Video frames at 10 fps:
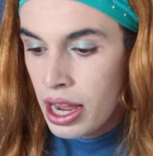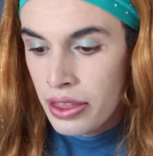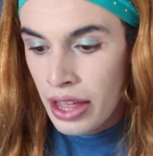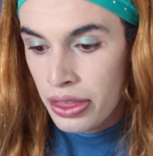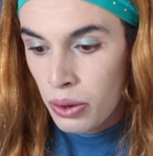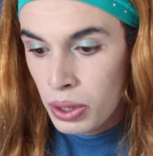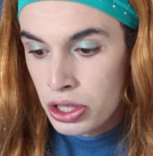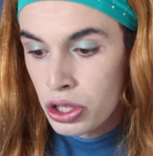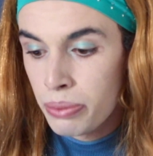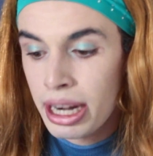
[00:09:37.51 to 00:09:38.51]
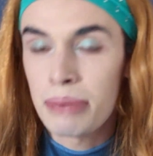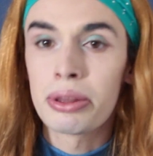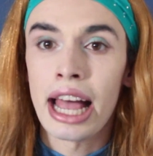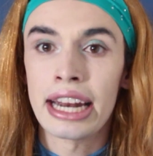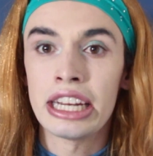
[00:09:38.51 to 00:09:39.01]
that there were too many
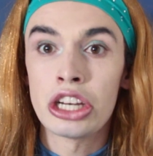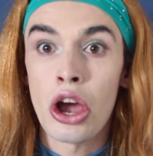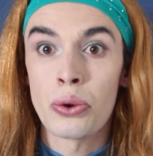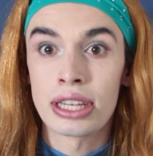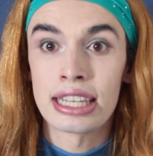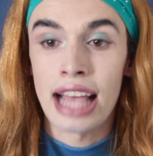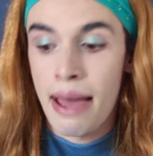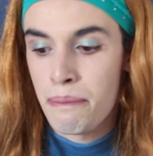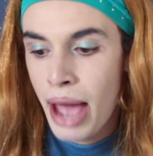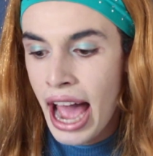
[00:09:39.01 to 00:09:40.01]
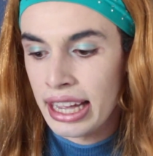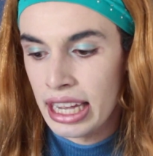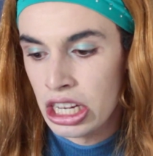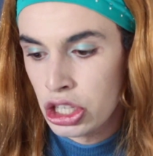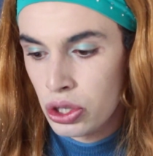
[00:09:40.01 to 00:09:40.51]
bloody noses and back
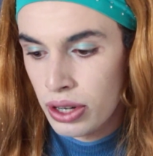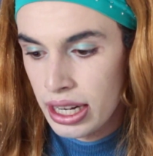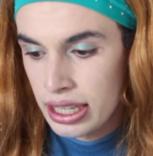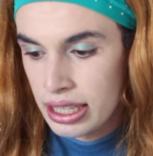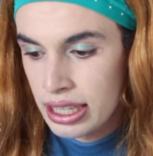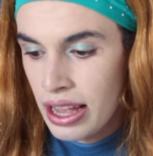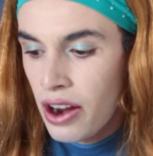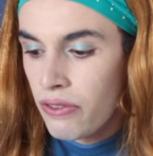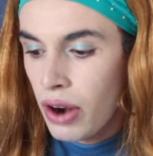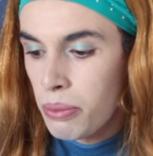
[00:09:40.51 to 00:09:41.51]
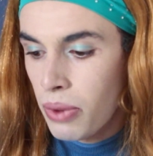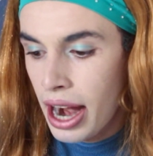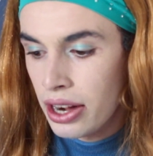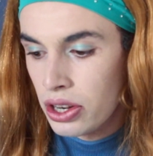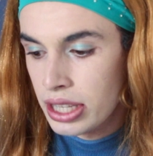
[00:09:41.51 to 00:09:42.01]
injuries from
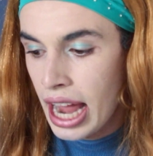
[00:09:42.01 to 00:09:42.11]
riders,